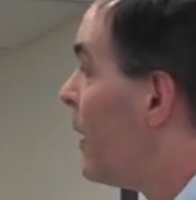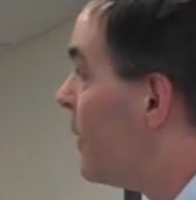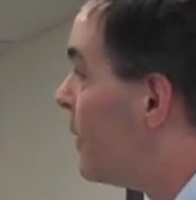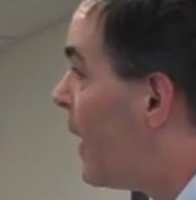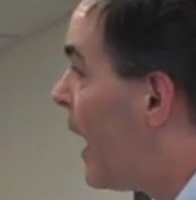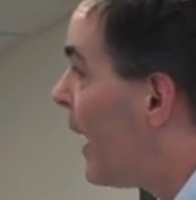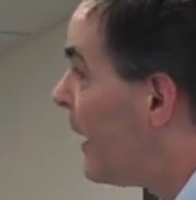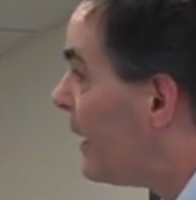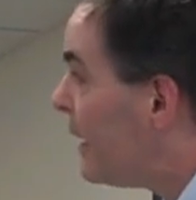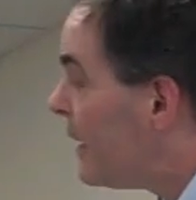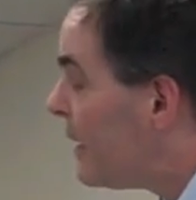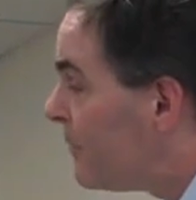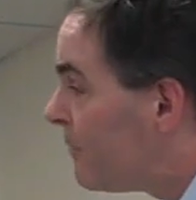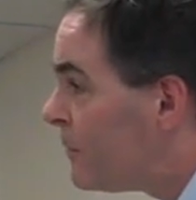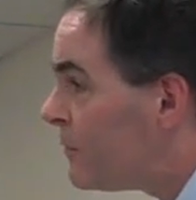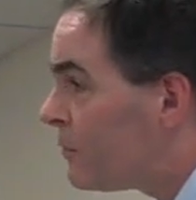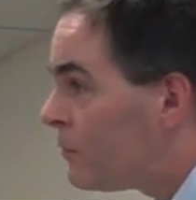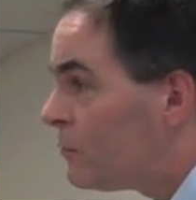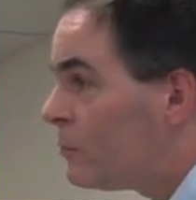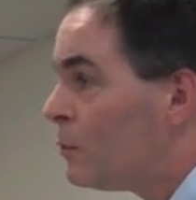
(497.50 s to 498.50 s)
that if
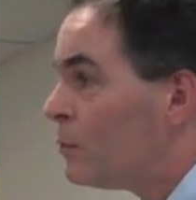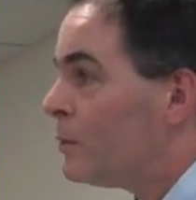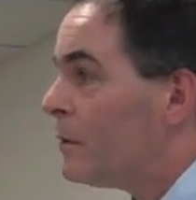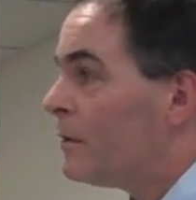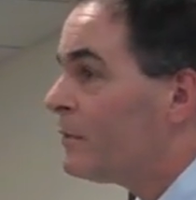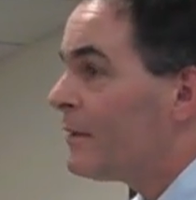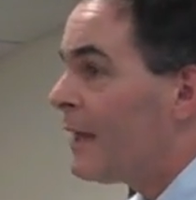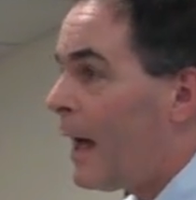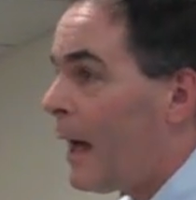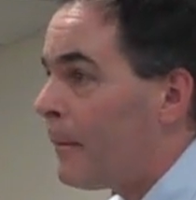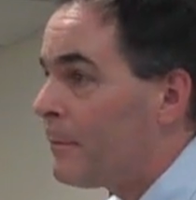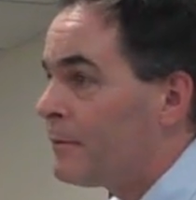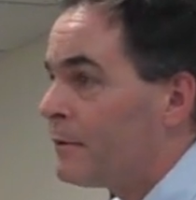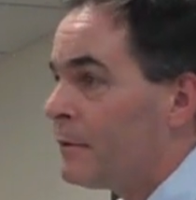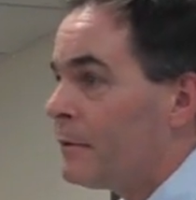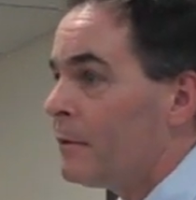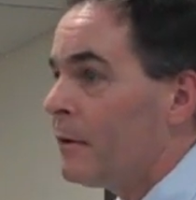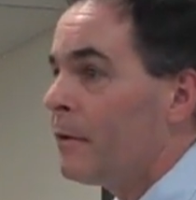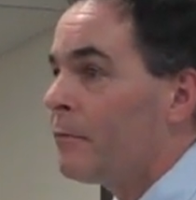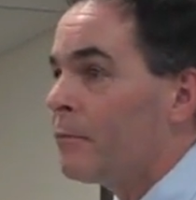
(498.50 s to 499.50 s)
a student is
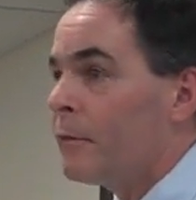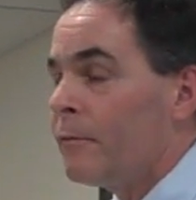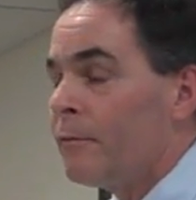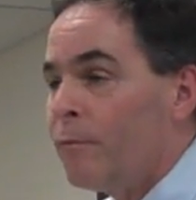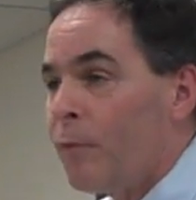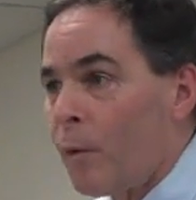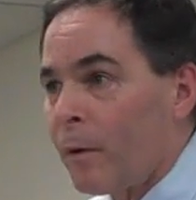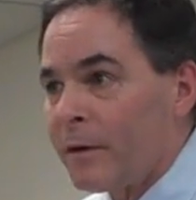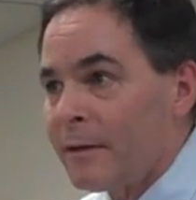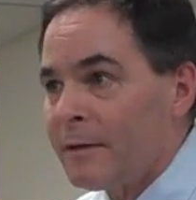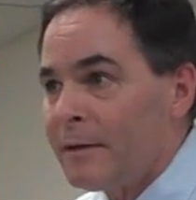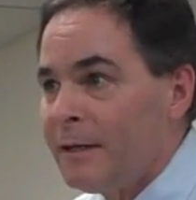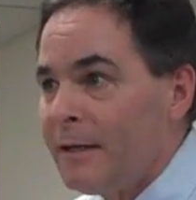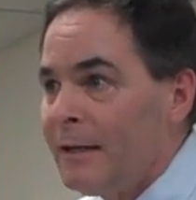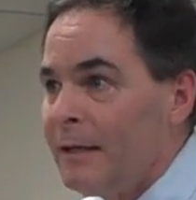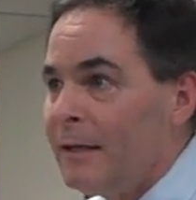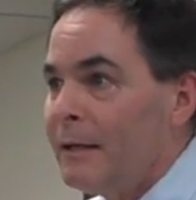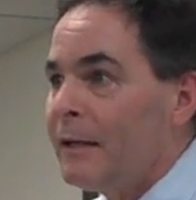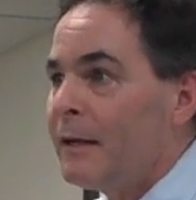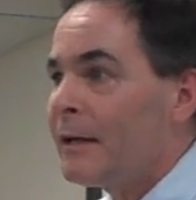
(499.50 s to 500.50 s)
absent for
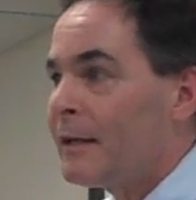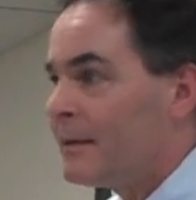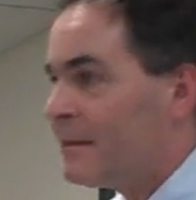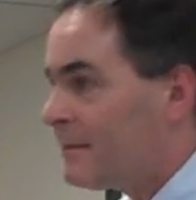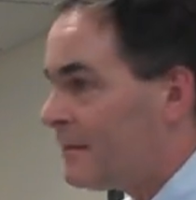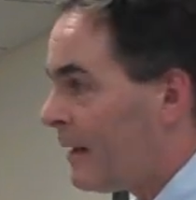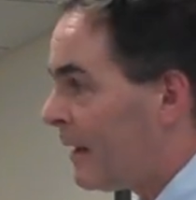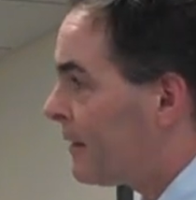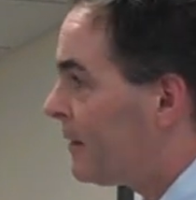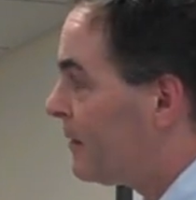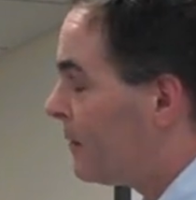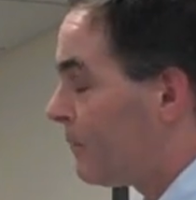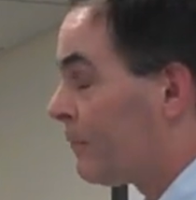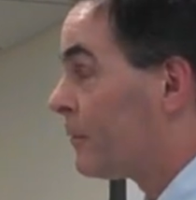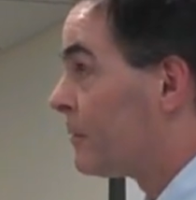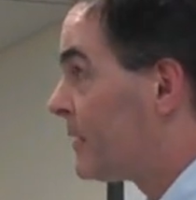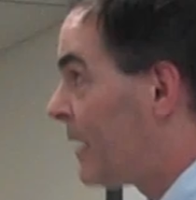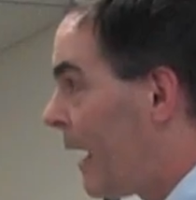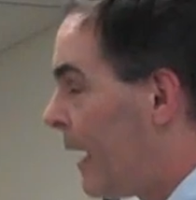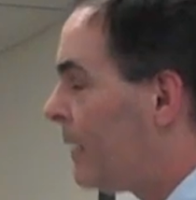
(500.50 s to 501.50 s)
10
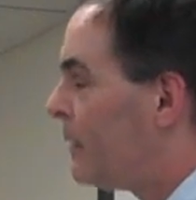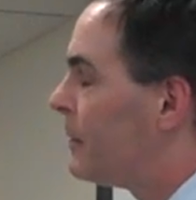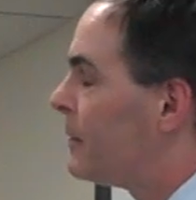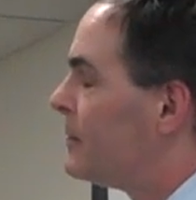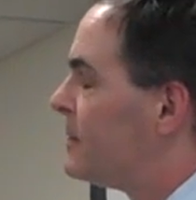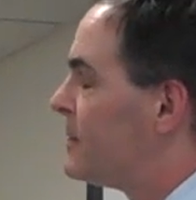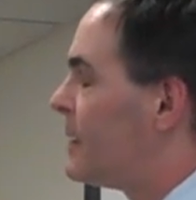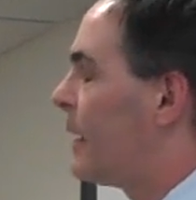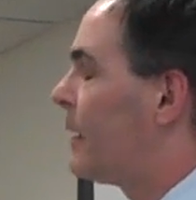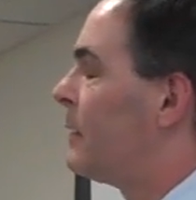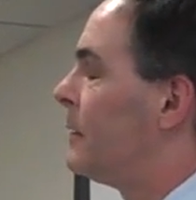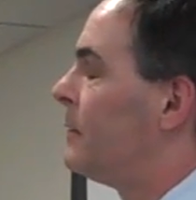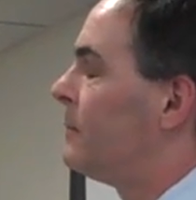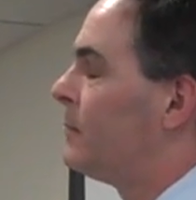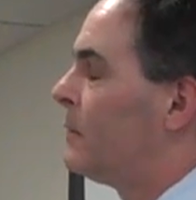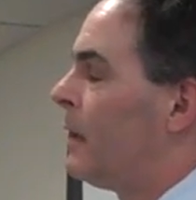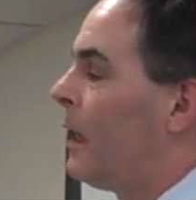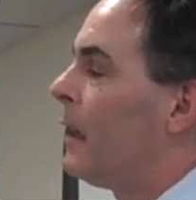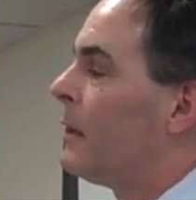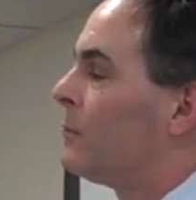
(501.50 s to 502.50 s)
consecutive
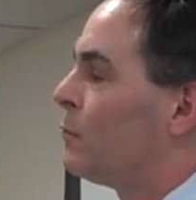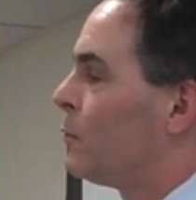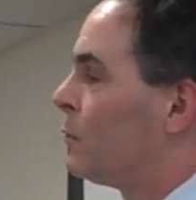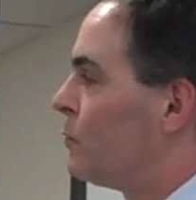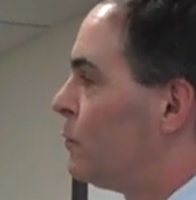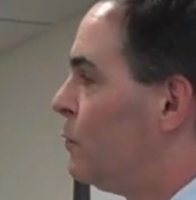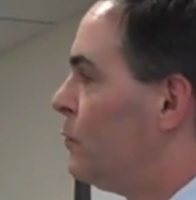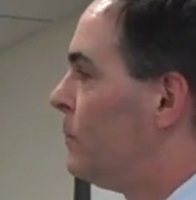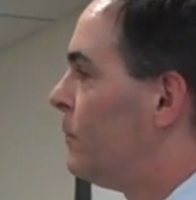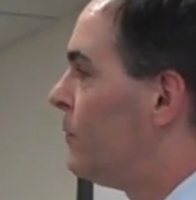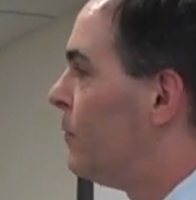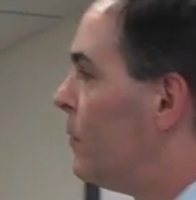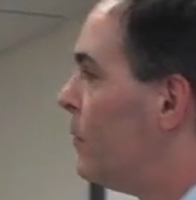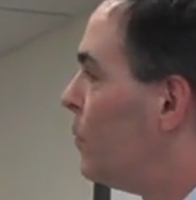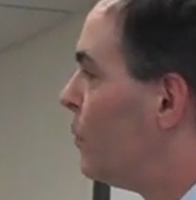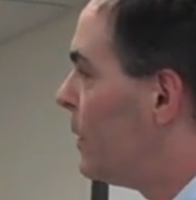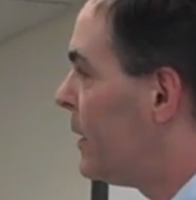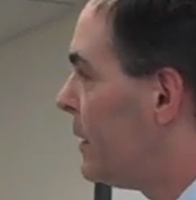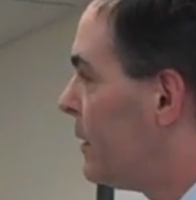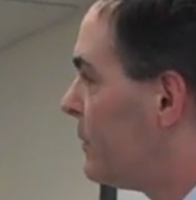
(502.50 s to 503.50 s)
days, or 2 full
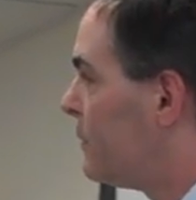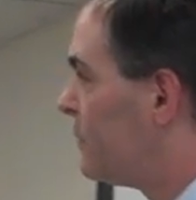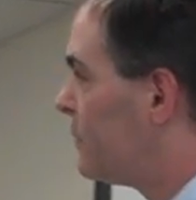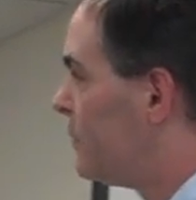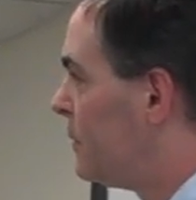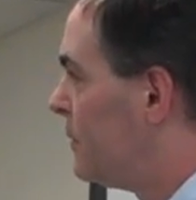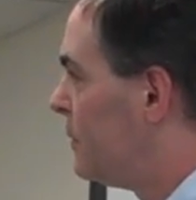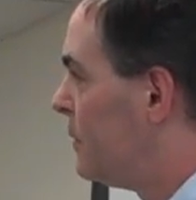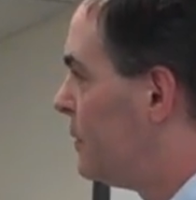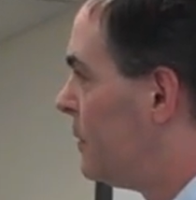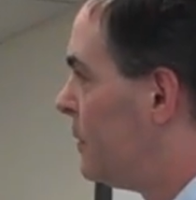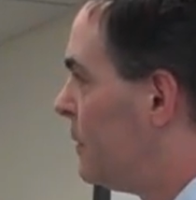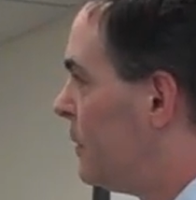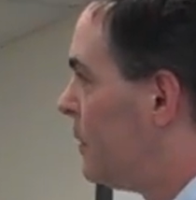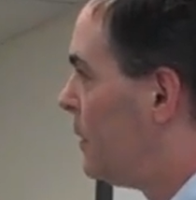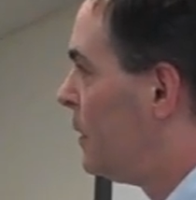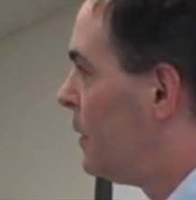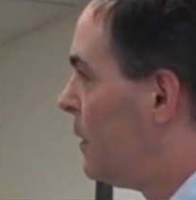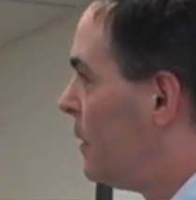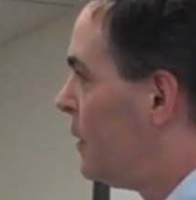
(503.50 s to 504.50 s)
weeks,
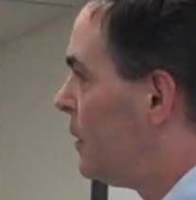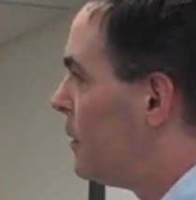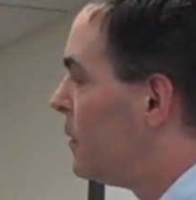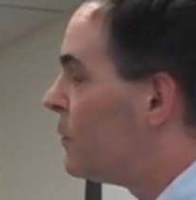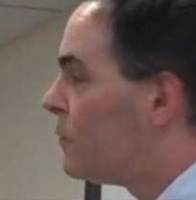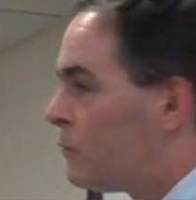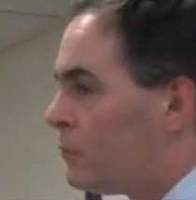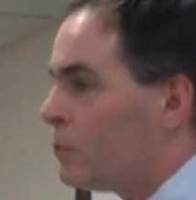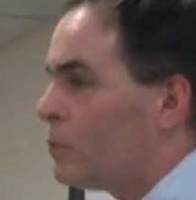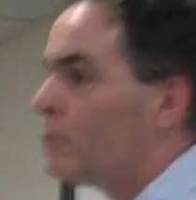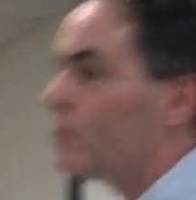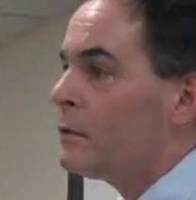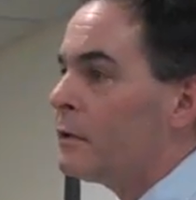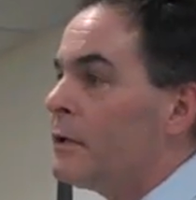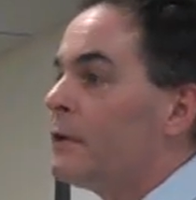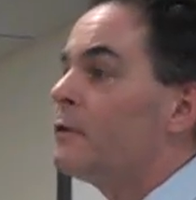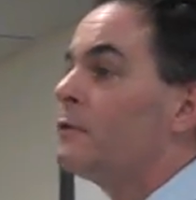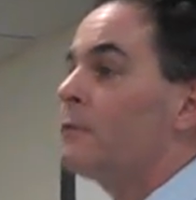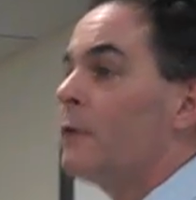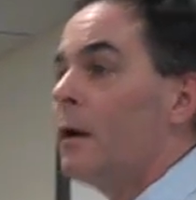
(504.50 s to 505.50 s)
the student
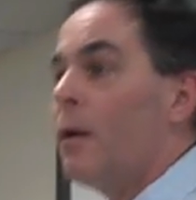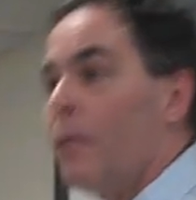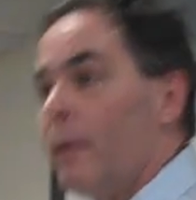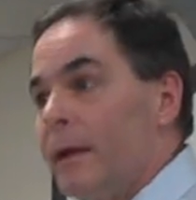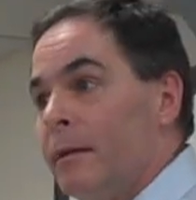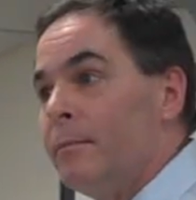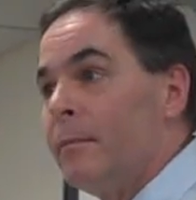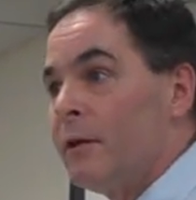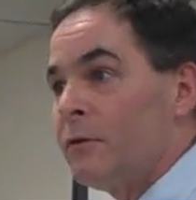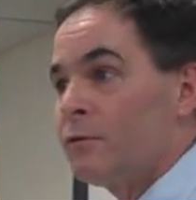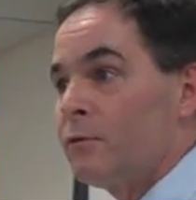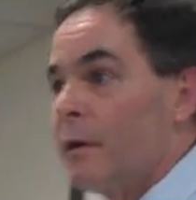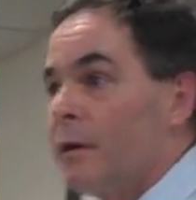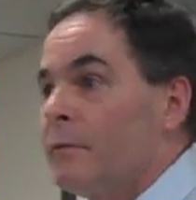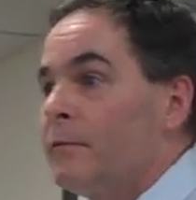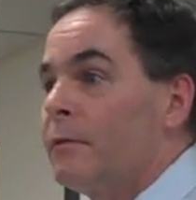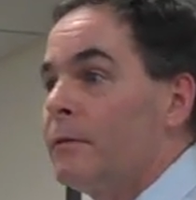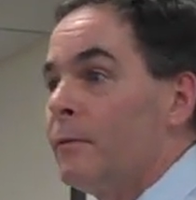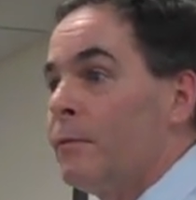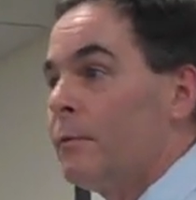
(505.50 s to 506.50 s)
is
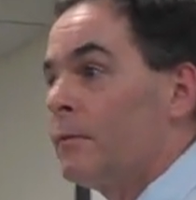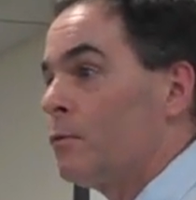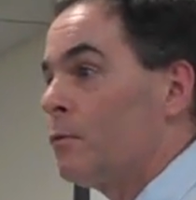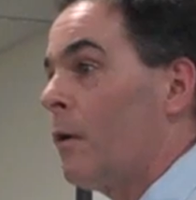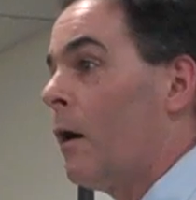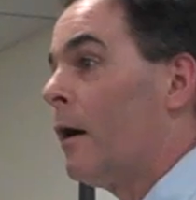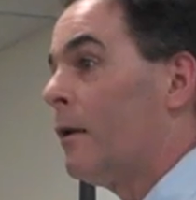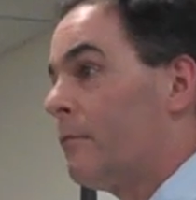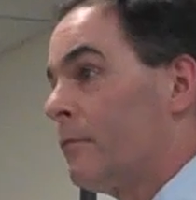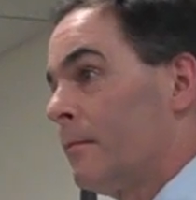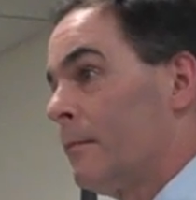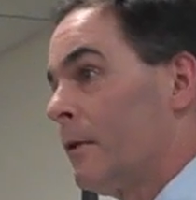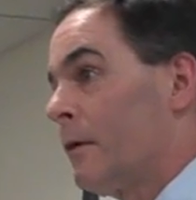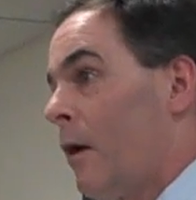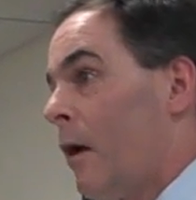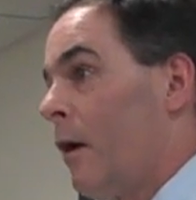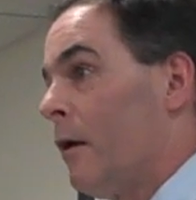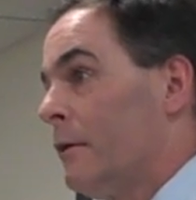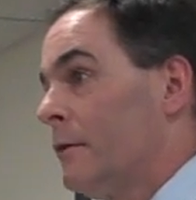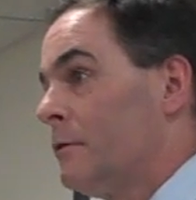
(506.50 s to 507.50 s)
administratively withdrawn from the
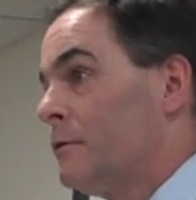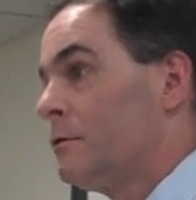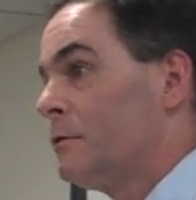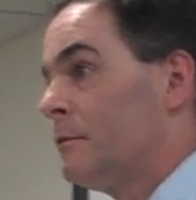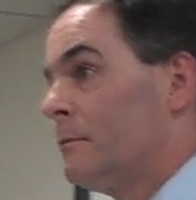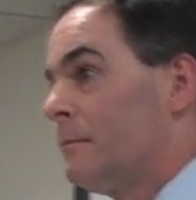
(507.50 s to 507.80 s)
college.